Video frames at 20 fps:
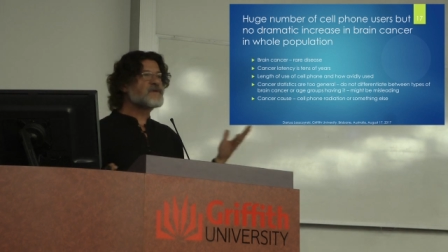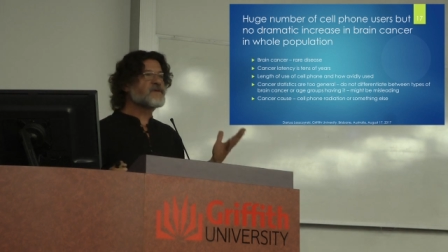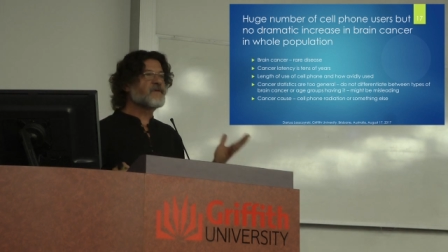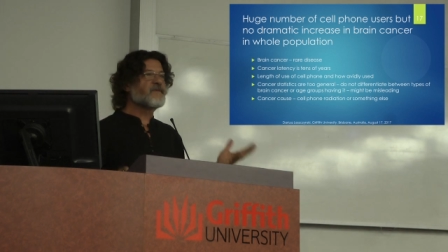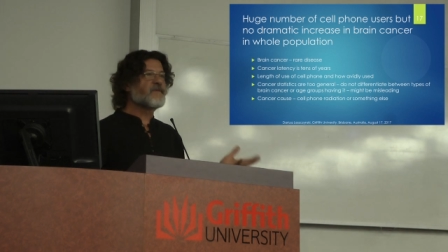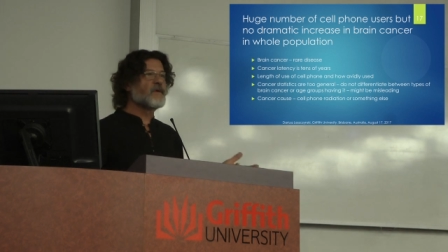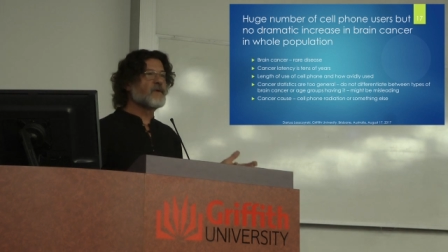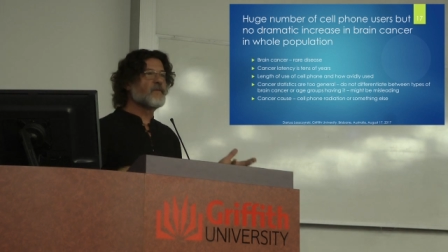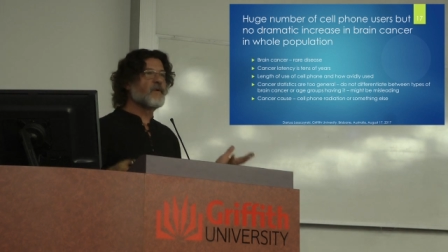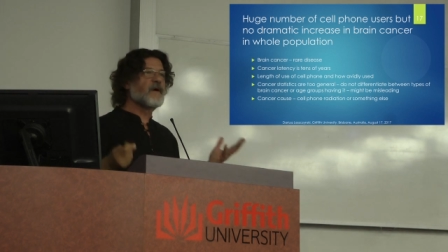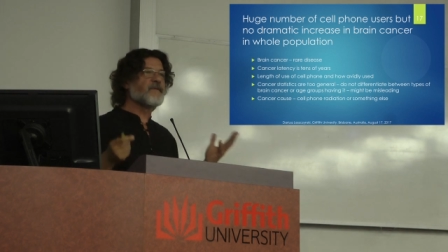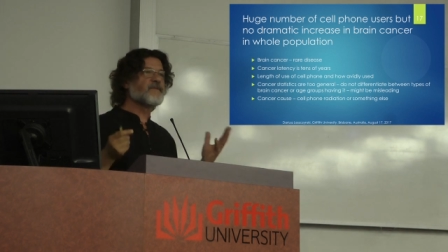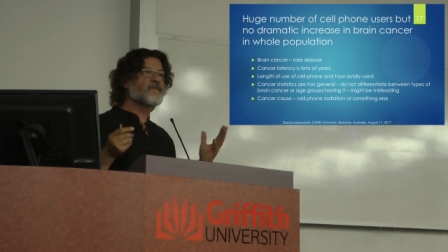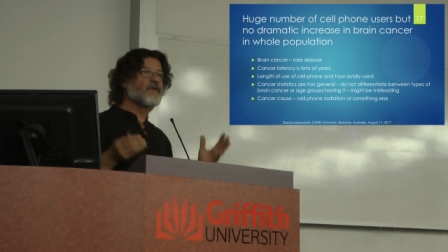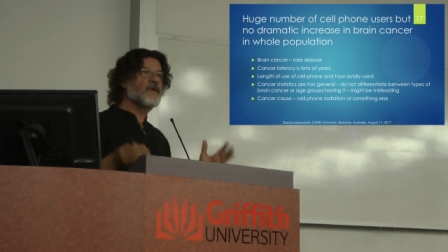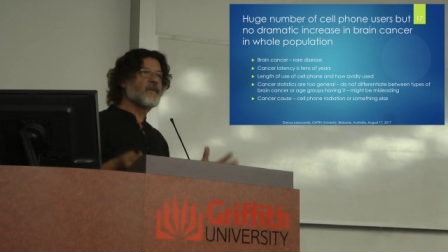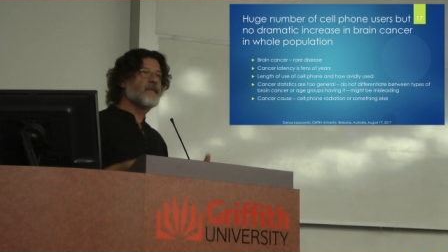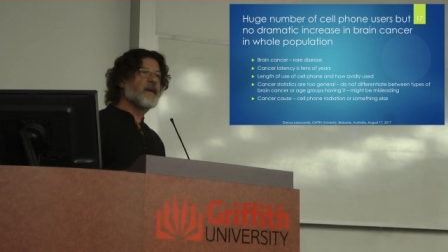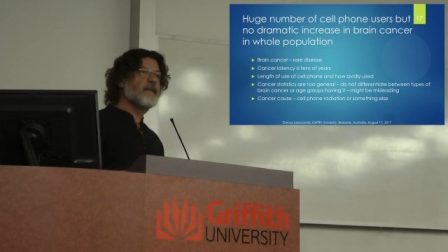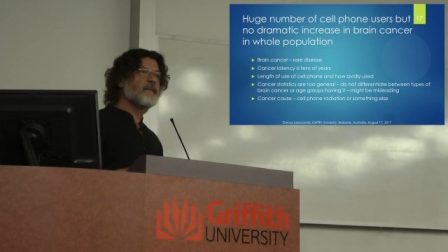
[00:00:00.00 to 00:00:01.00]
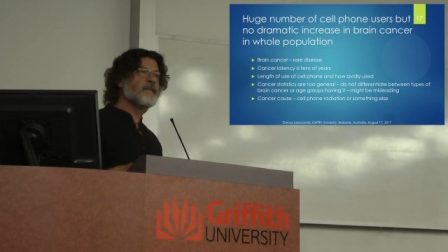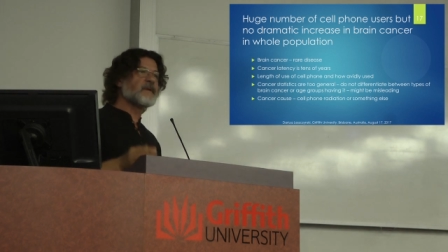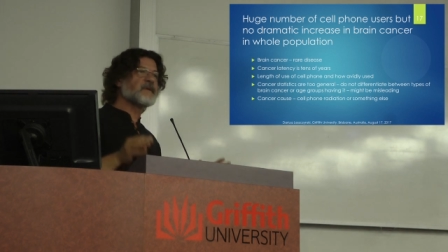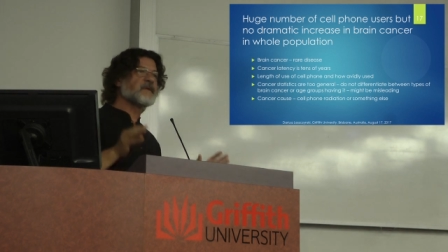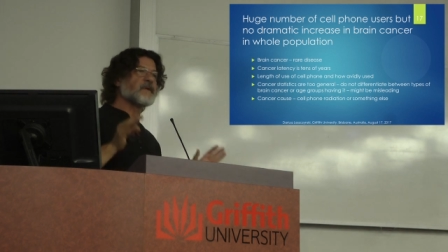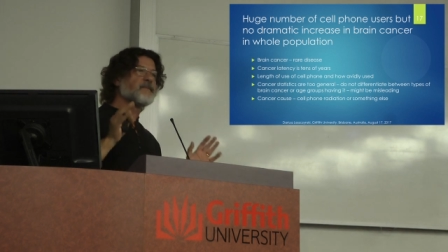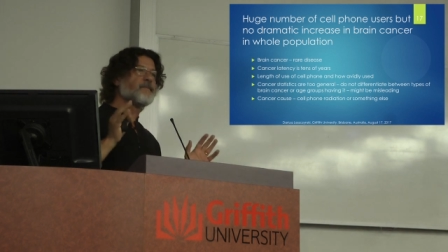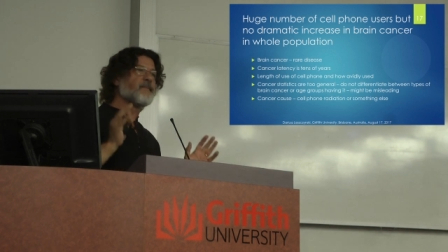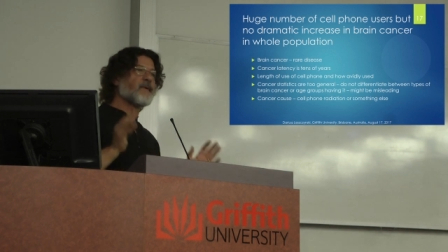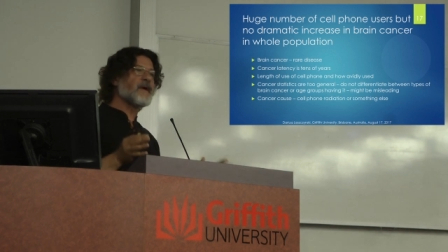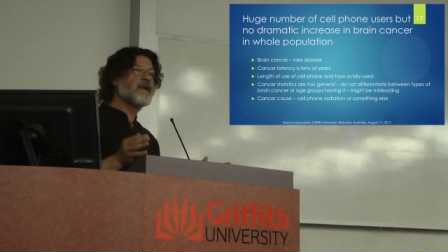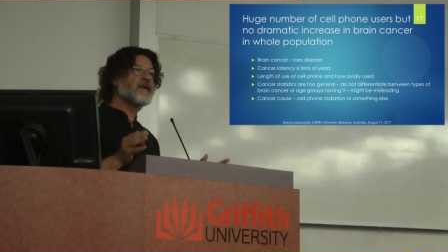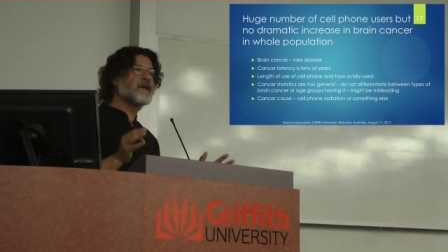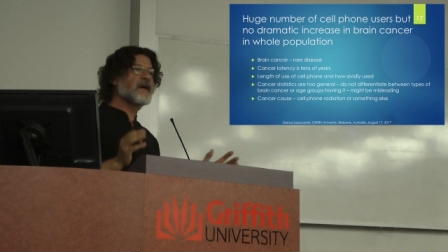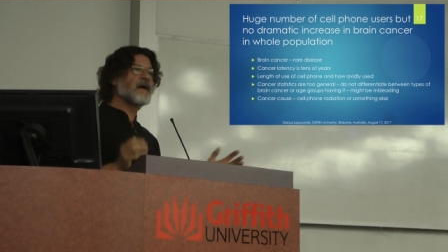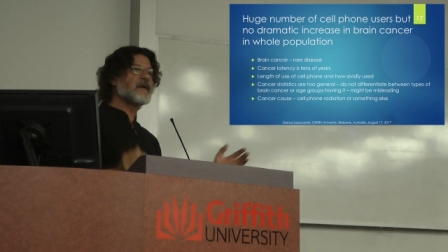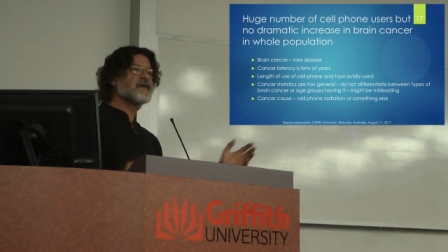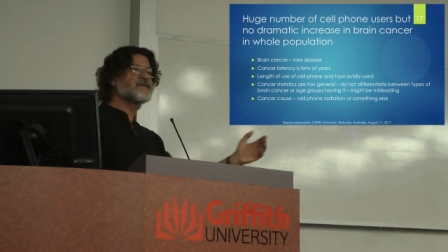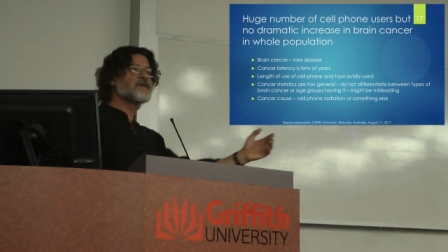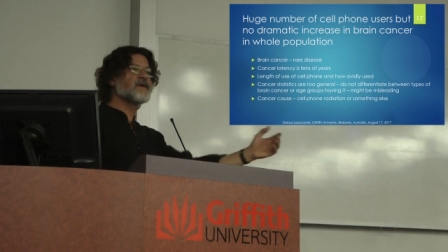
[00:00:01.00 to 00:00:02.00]
first of all, we have to remember that
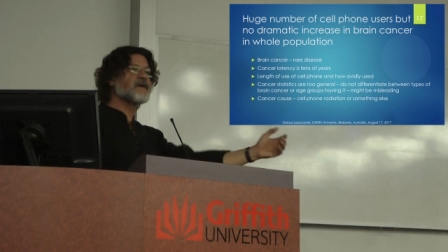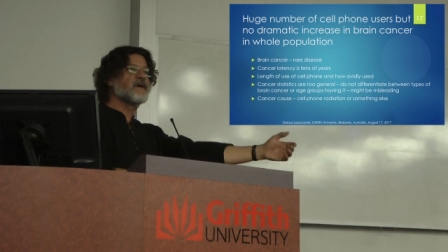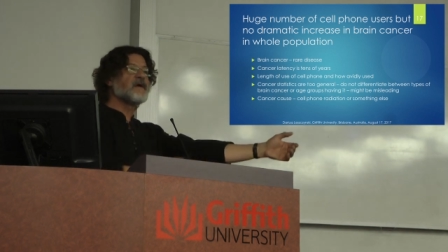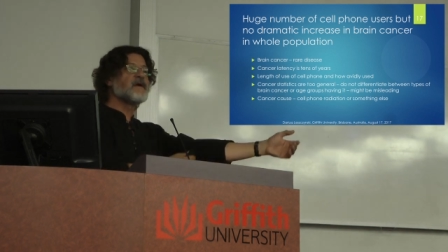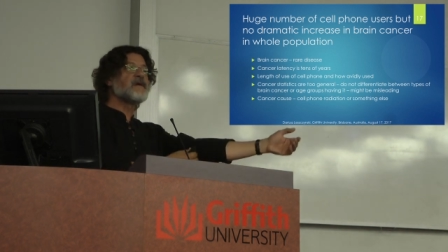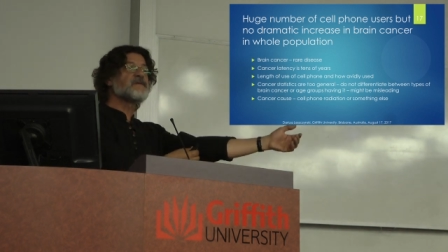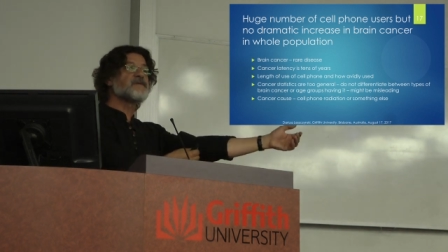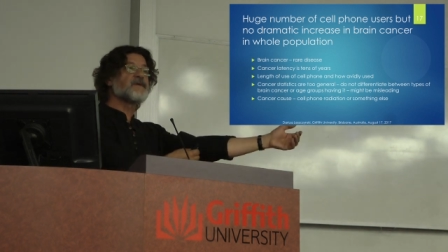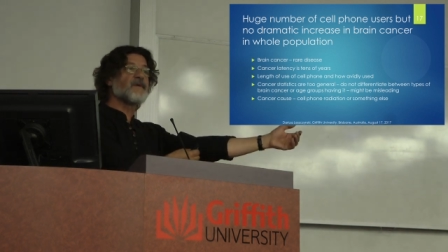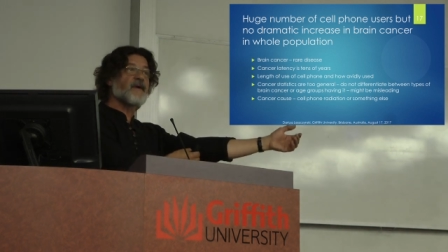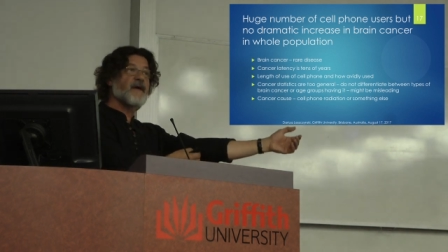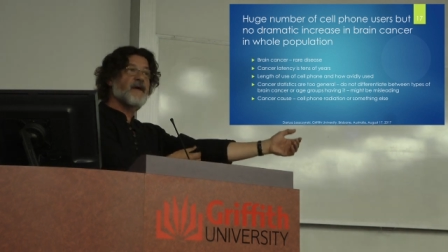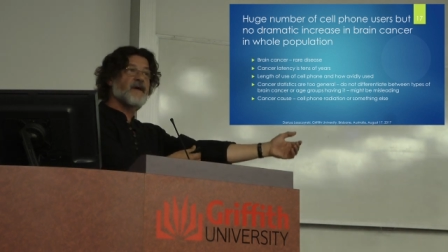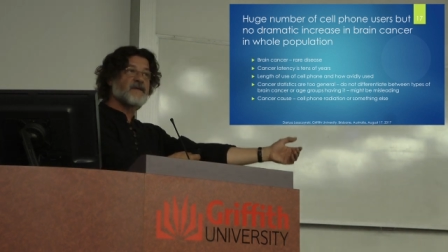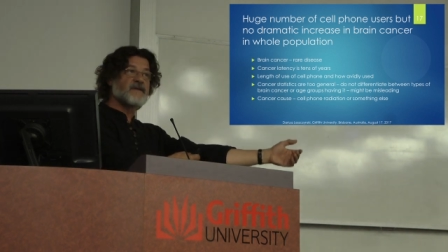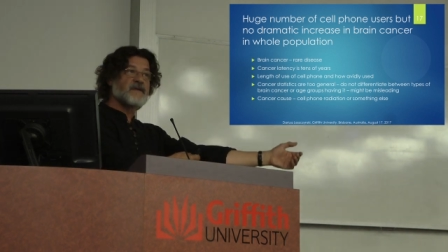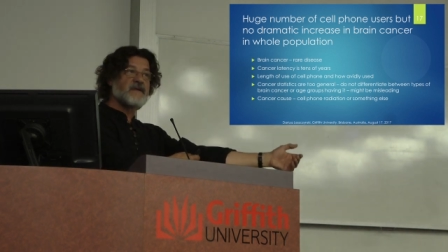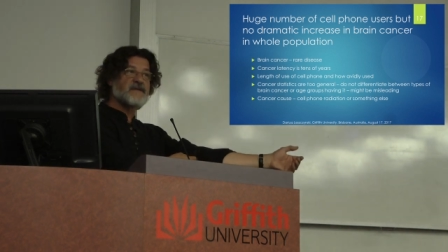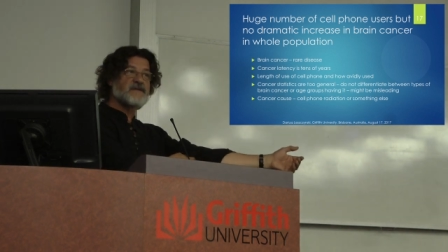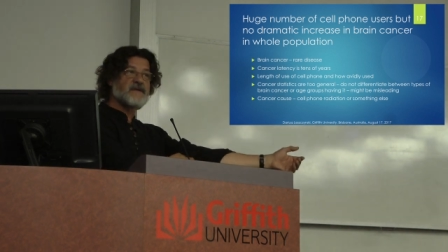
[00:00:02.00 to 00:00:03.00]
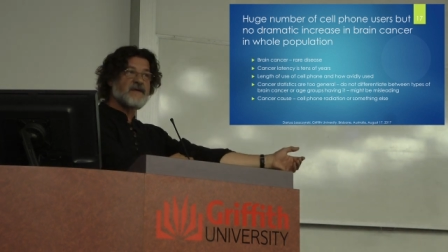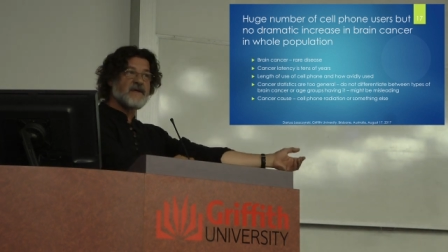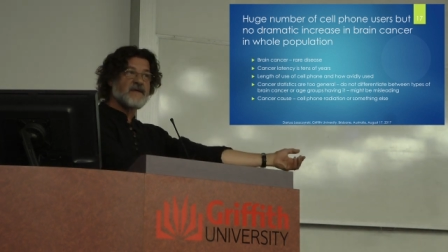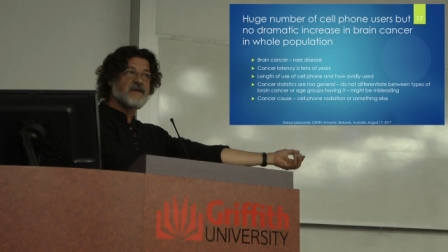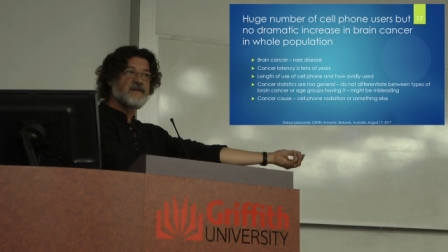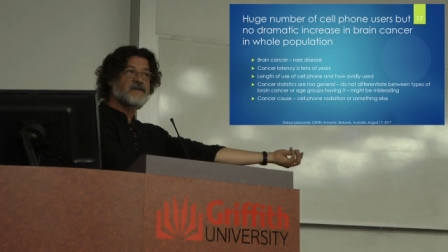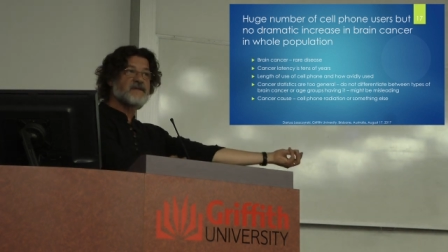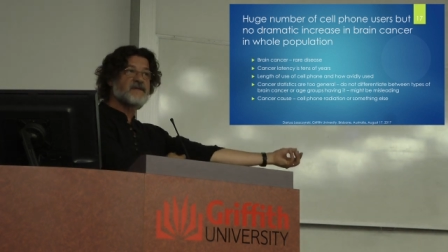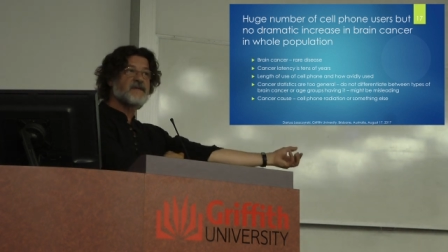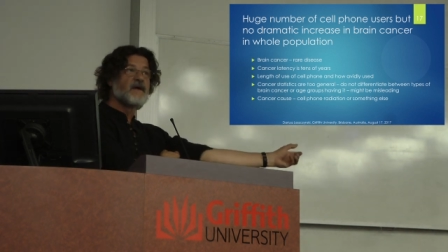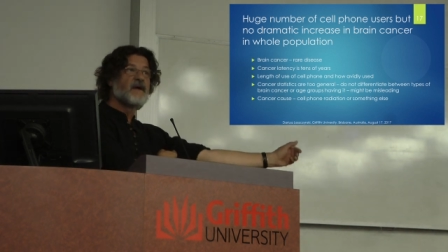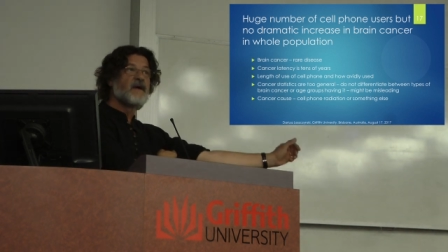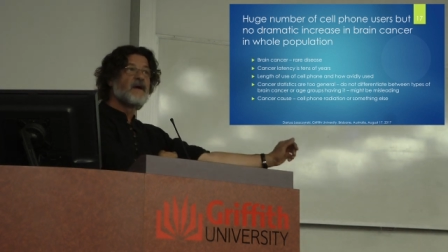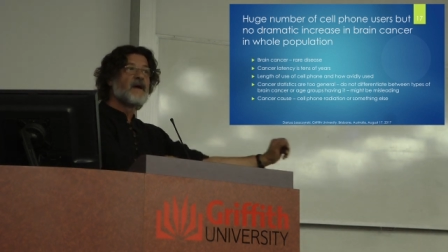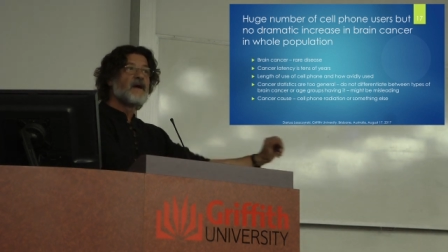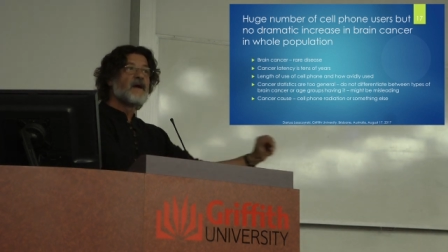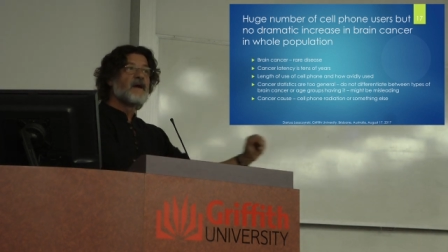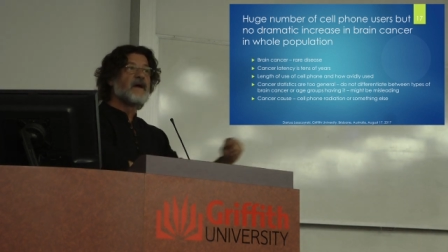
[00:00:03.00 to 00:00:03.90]
brain cancer is a rare disease.